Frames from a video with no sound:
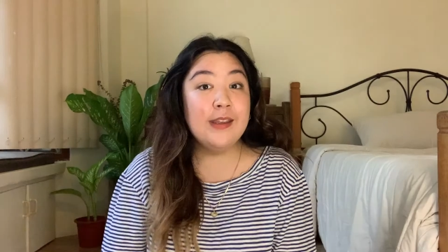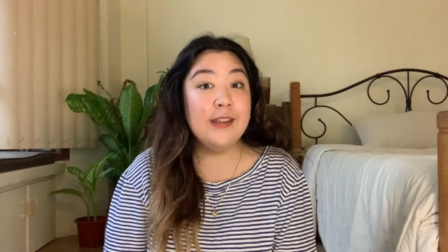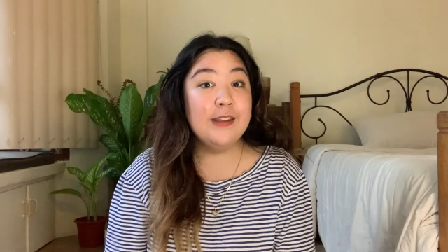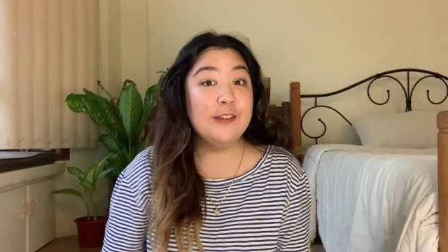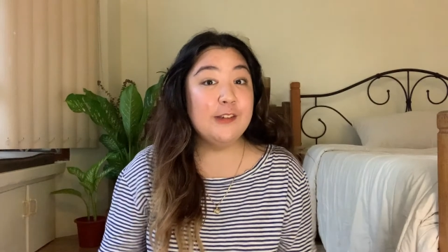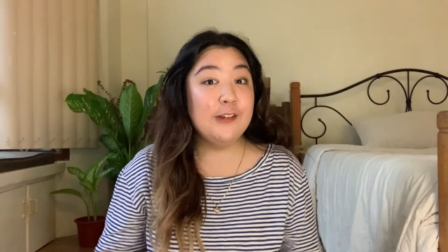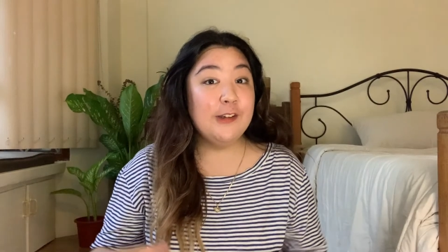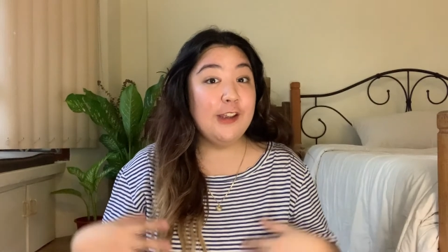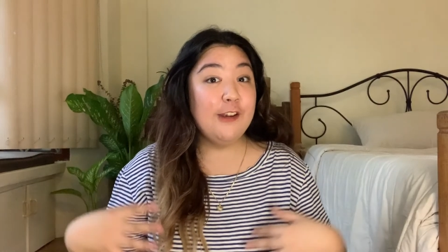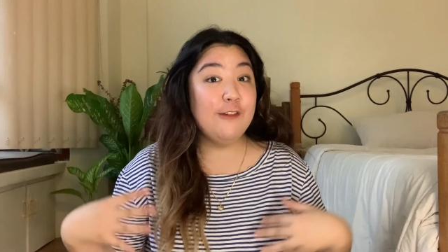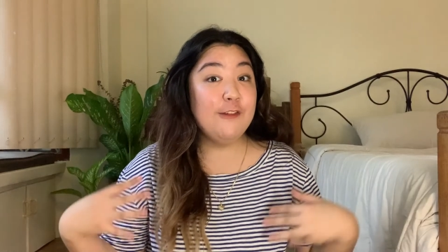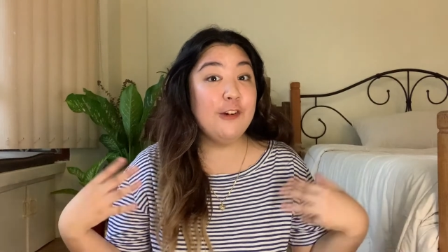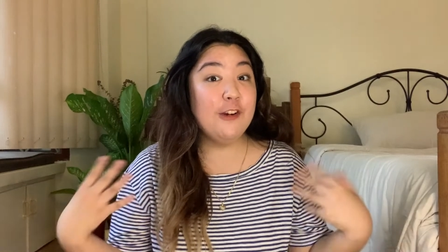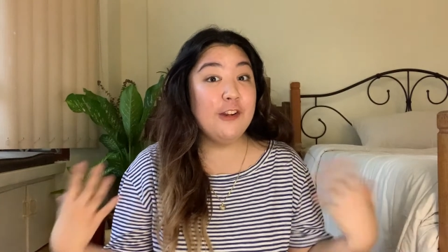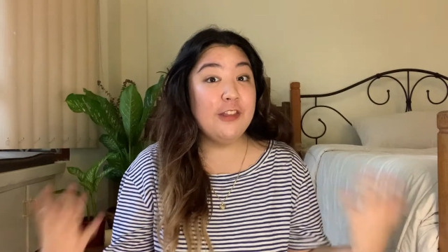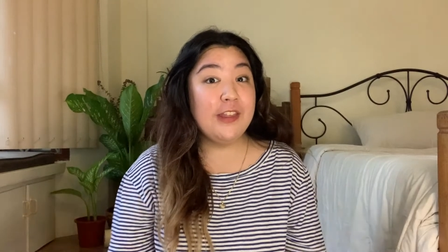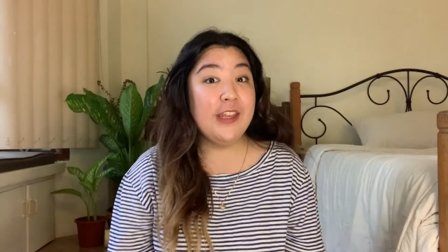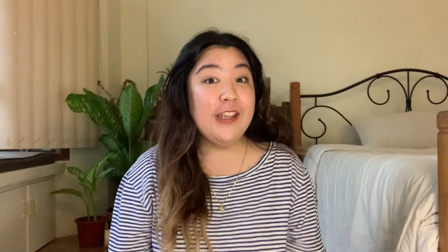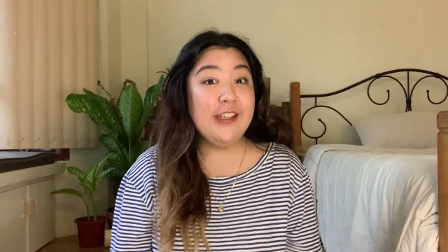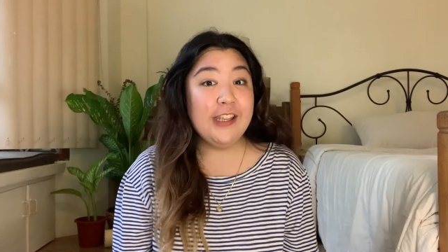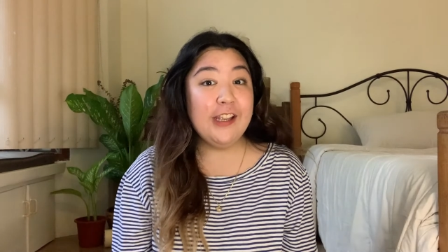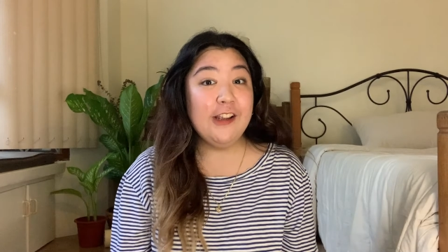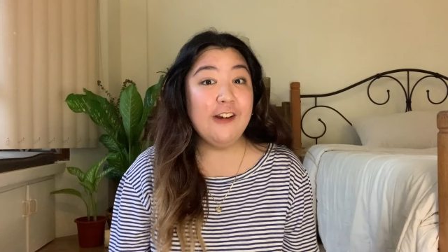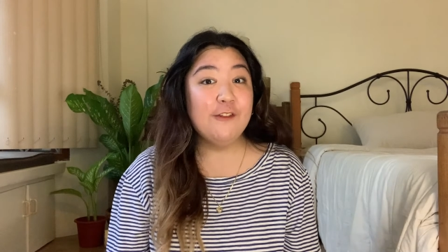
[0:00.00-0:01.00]
So if you're
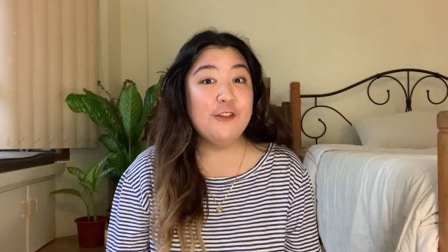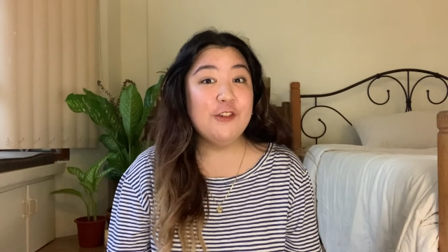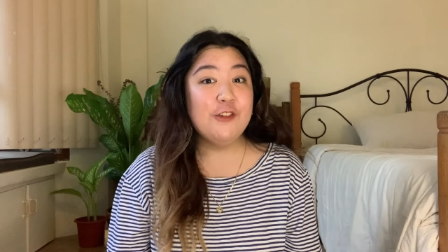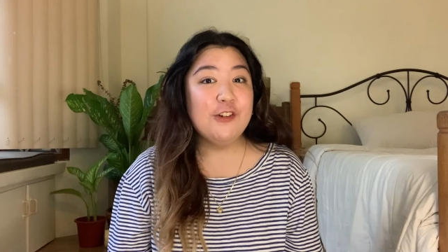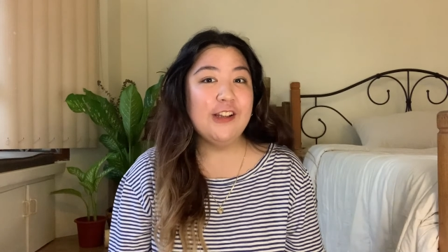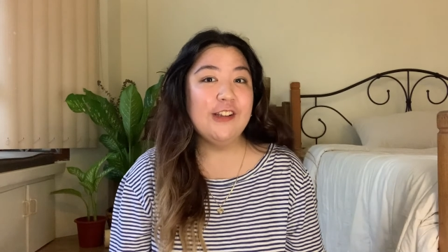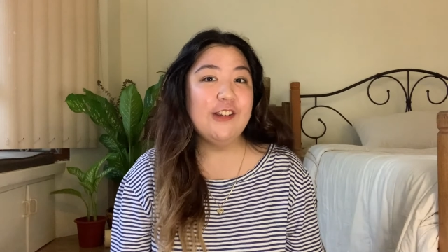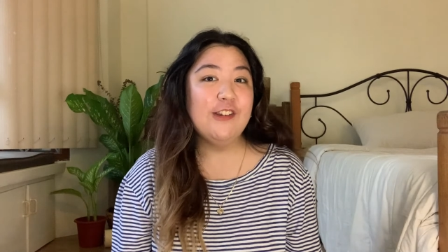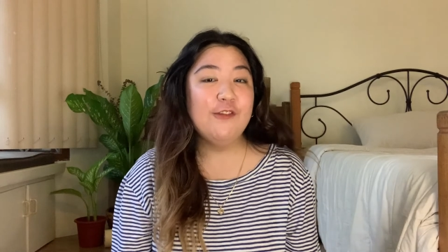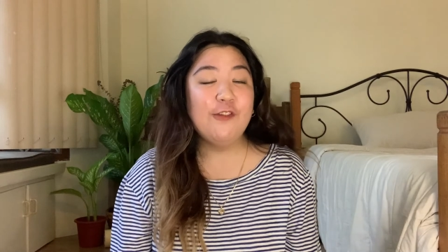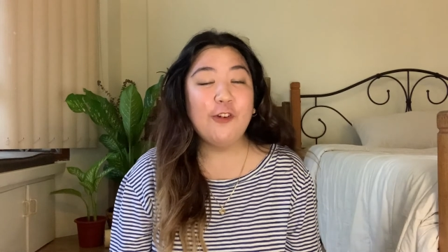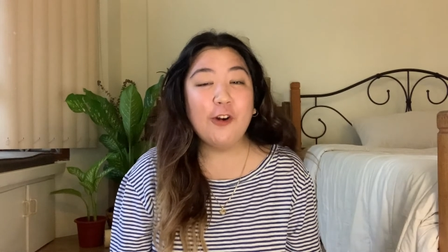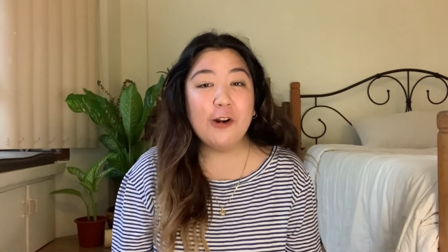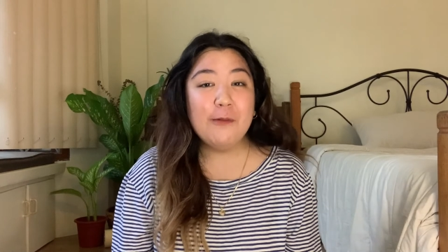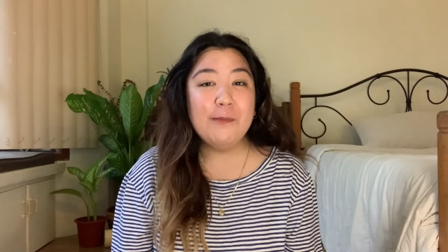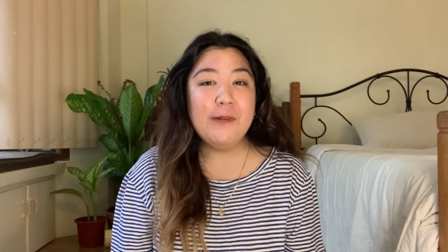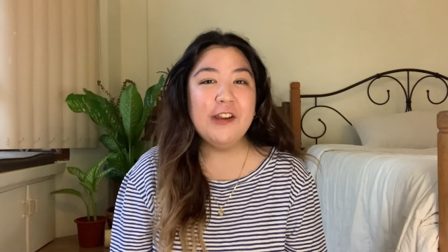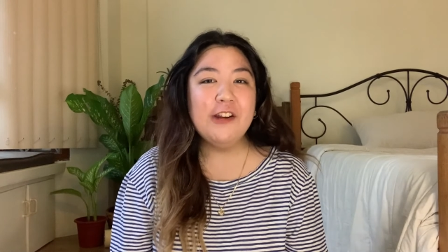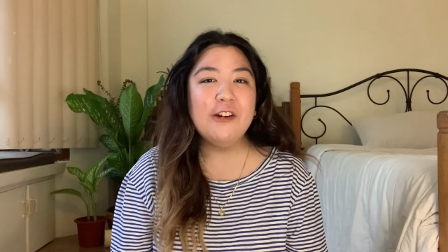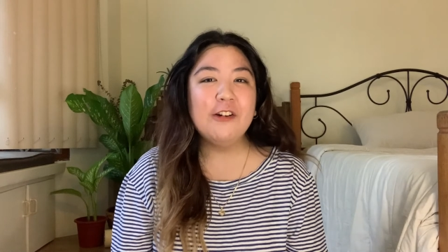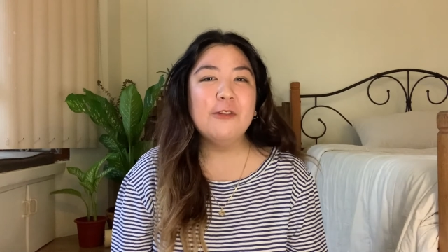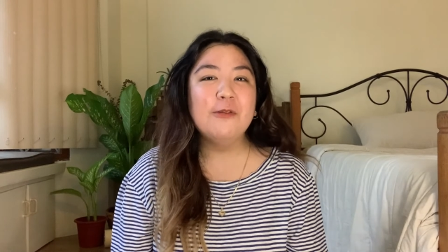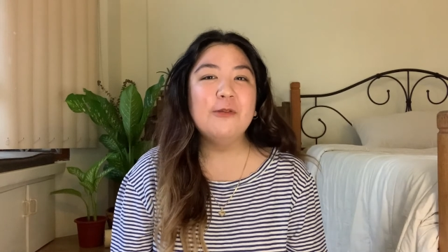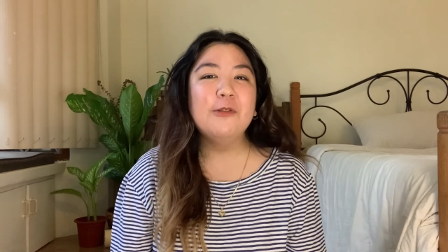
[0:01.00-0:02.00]
thinking of
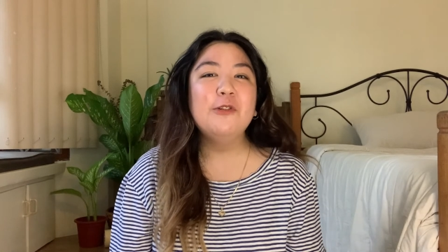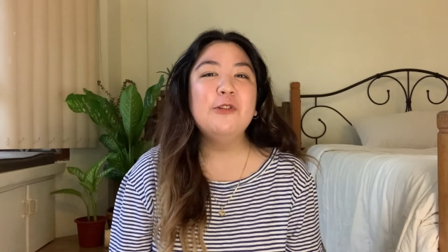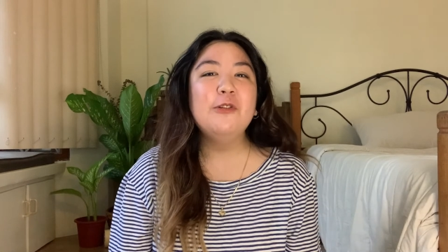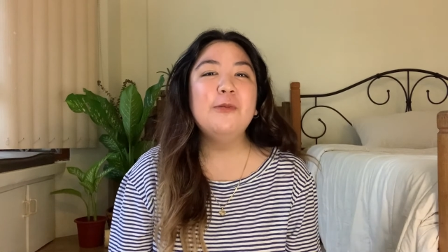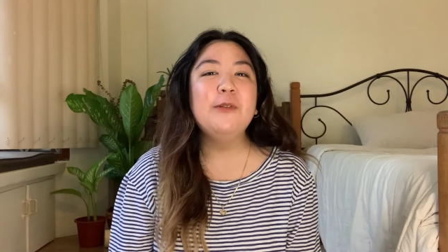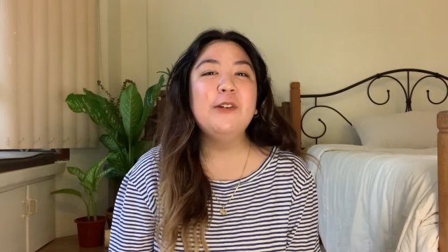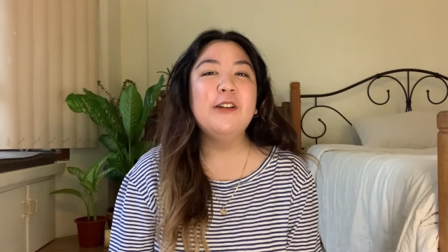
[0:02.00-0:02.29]
transforming your room,